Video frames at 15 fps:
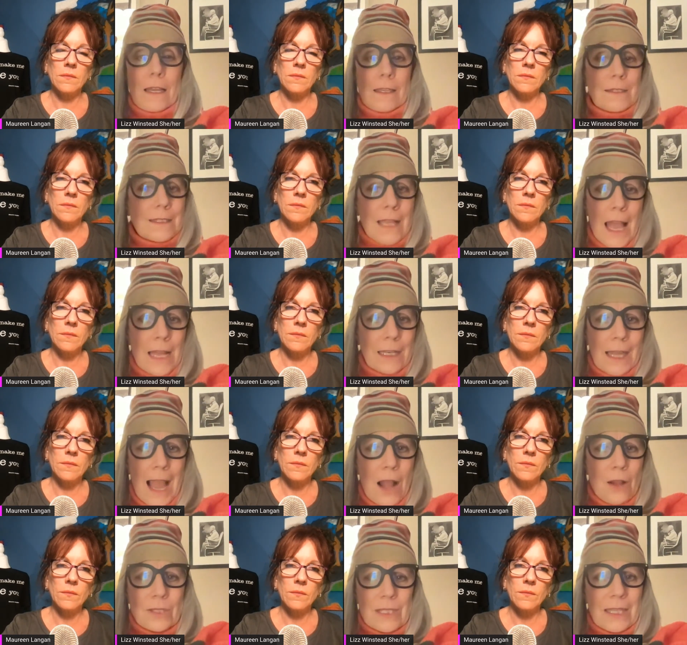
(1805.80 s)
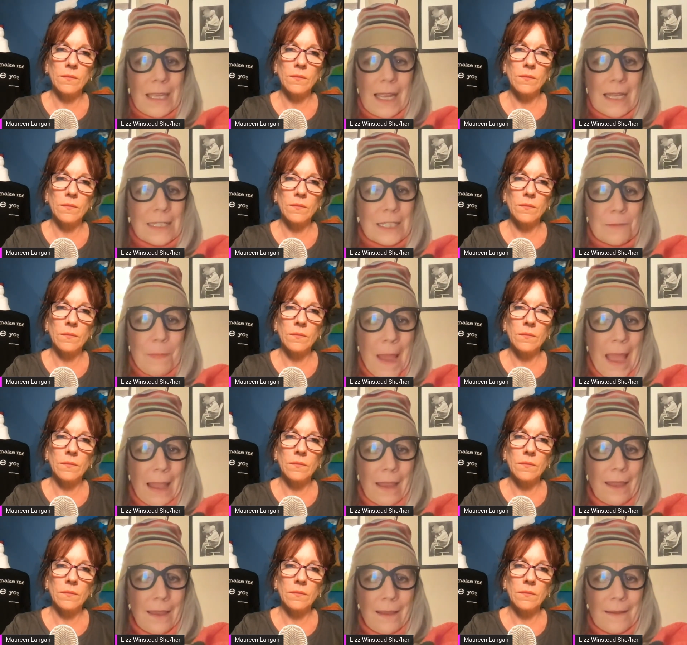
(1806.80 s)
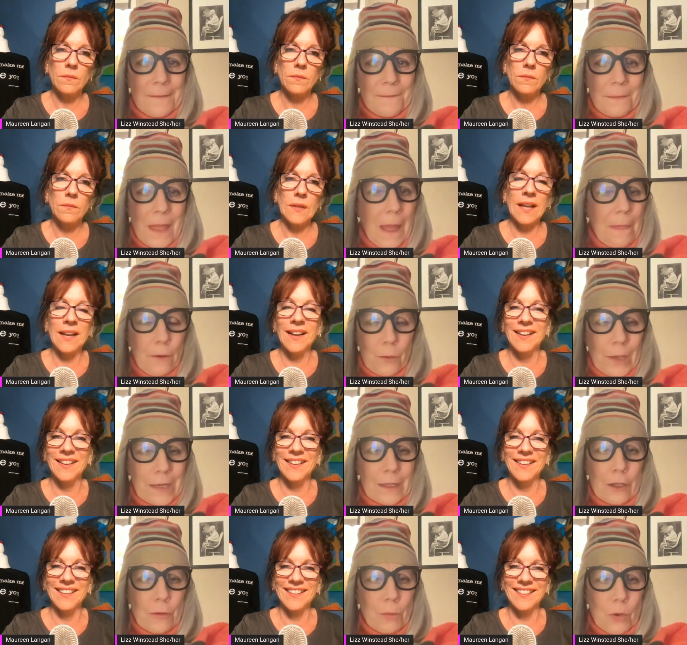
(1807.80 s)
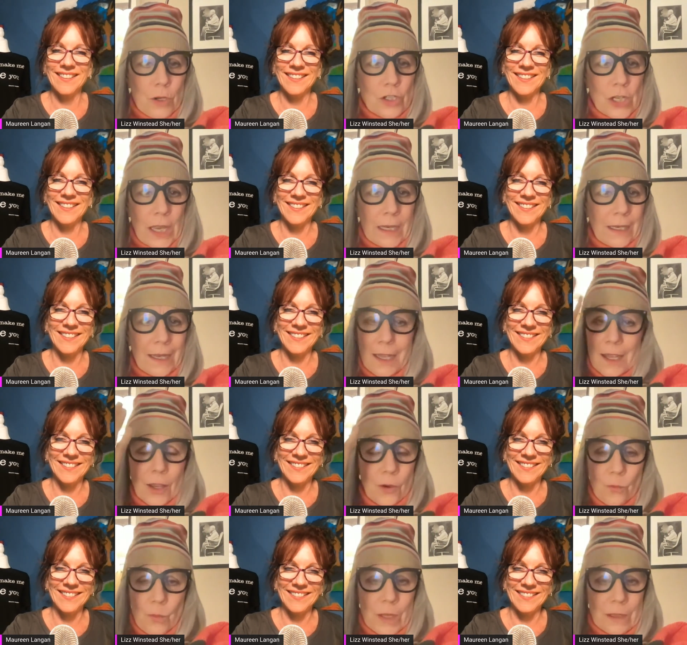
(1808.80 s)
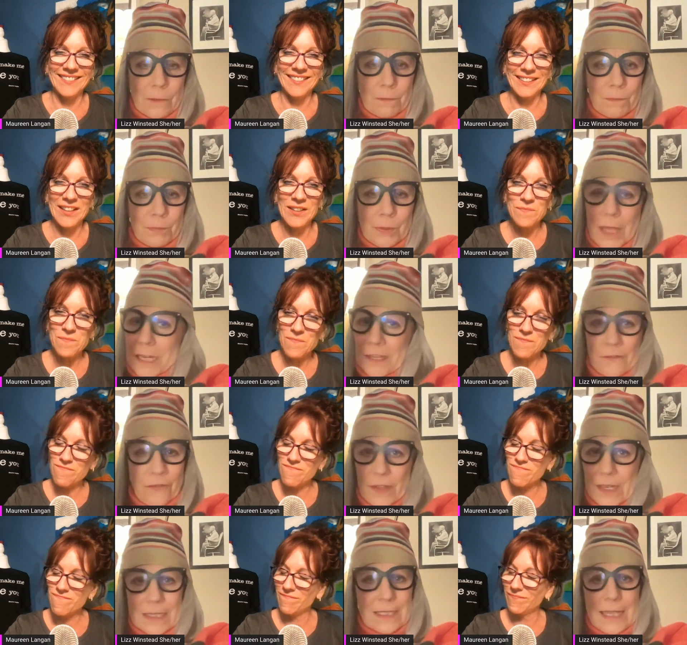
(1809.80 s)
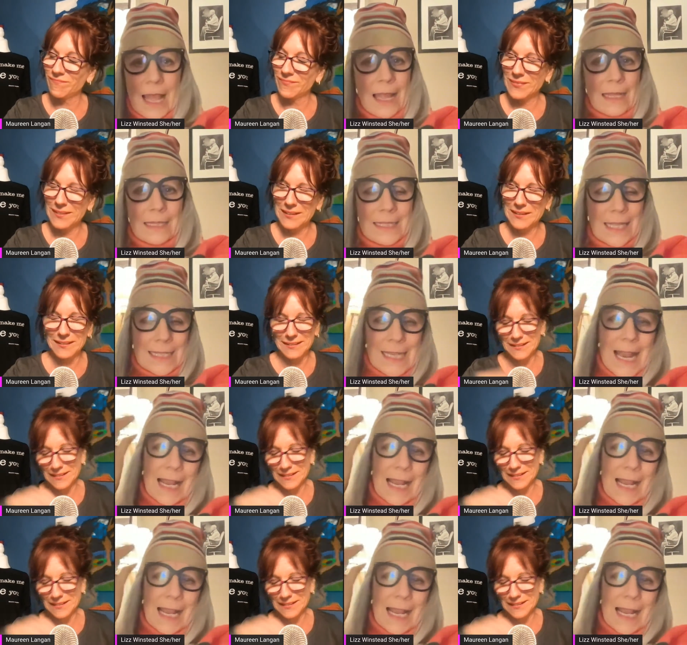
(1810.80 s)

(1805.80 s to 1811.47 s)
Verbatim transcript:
Speaker 1: side counseling on spec on their way to abortion with bloody fetus signs that's